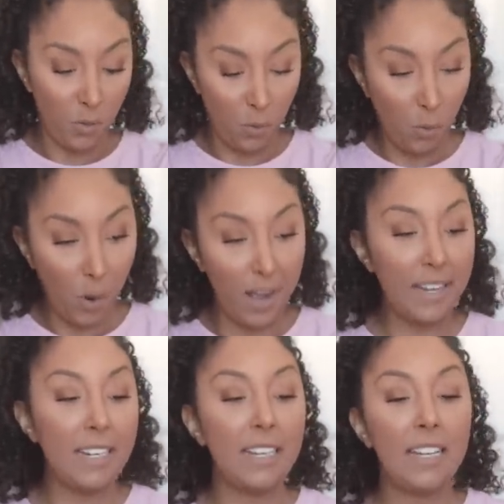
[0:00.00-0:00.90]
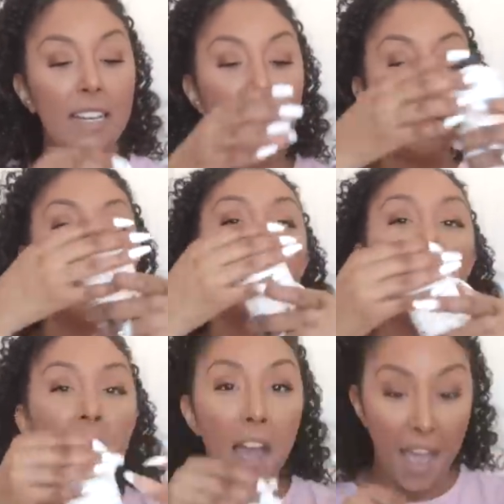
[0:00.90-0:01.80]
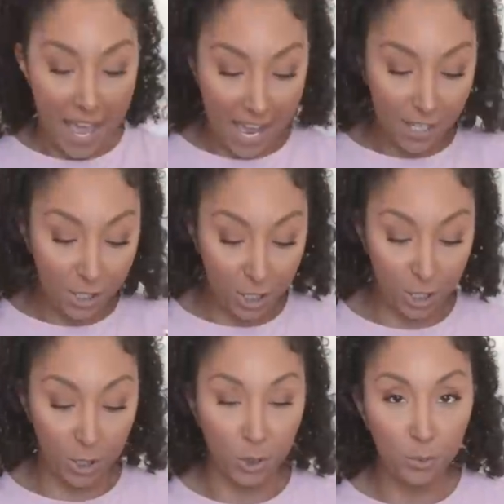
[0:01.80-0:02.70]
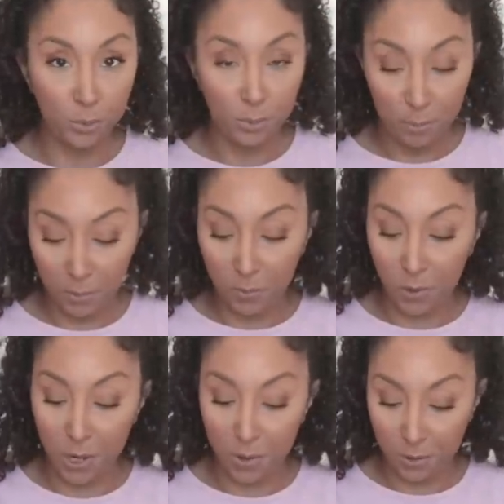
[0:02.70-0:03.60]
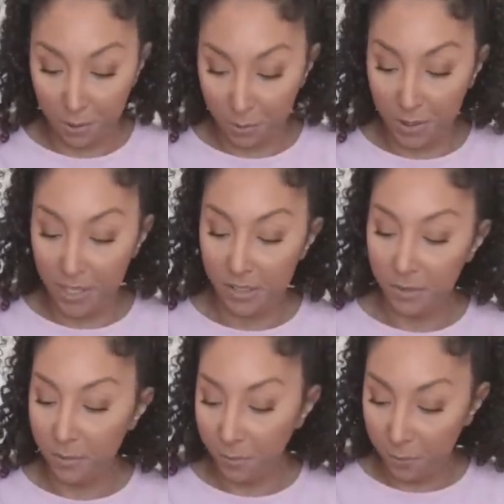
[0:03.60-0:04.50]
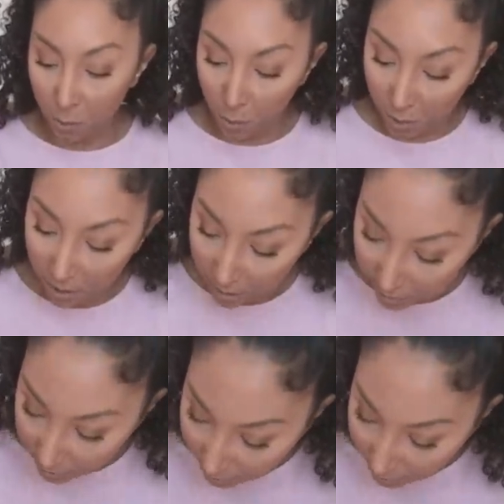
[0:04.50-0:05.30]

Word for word: one, and two before your three, four.